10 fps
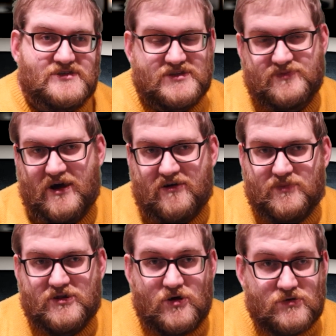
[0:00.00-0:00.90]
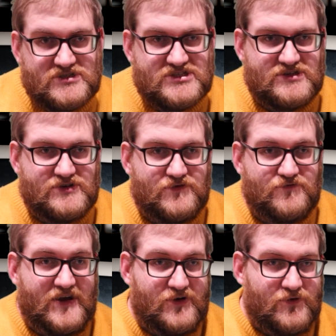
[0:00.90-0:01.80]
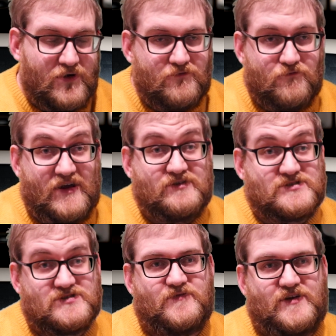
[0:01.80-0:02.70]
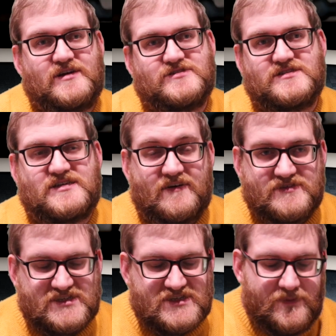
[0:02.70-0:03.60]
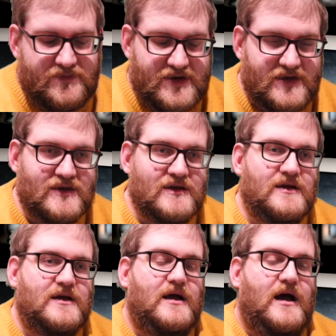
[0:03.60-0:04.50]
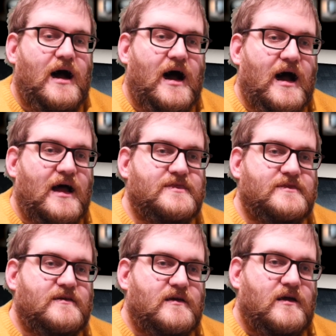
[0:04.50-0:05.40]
So the battery belongs to Renault or Renault's financial services company, and